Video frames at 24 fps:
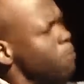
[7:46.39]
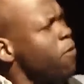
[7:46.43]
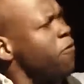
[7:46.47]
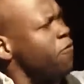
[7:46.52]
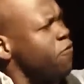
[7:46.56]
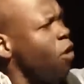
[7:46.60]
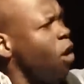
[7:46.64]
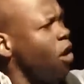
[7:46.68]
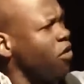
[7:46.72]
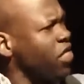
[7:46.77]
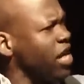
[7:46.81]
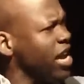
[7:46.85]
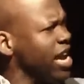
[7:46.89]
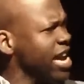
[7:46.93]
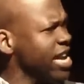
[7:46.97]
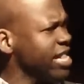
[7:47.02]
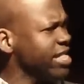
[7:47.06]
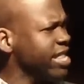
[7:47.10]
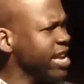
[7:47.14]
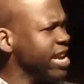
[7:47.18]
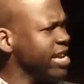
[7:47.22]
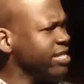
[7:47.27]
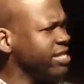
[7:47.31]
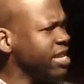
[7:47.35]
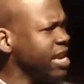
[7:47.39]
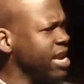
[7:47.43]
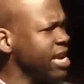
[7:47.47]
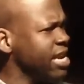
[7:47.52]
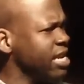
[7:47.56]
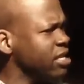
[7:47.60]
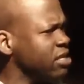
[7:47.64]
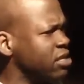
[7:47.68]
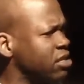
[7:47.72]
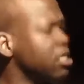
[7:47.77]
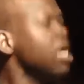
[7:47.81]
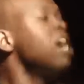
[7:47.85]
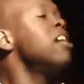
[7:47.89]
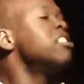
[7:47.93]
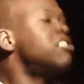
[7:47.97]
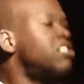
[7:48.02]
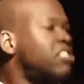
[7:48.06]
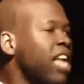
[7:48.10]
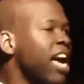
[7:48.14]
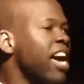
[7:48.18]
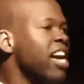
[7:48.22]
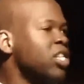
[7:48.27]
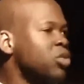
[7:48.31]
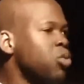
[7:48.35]
before they hit their teens.
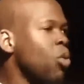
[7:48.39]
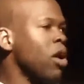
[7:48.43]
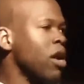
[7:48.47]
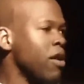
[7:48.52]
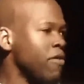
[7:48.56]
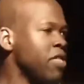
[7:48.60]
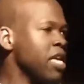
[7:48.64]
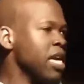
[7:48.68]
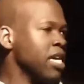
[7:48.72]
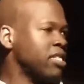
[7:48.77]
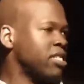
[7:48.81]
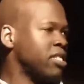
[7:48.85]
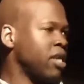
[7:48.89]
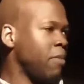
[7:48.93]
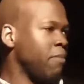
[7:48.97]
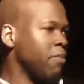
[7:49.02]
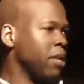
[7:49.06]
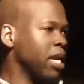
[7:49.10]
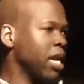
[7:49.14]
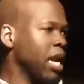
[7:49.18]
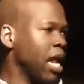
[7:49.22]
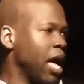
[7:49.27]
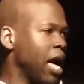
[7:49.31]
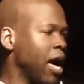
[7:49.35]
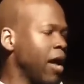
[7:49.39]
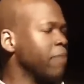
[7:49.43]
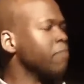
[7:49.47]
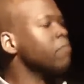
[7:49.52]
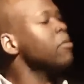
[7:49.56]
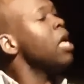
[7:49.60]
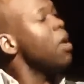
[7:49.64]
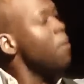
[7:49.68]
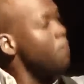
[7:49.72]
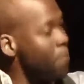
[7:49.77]
Stage one of the assembly line.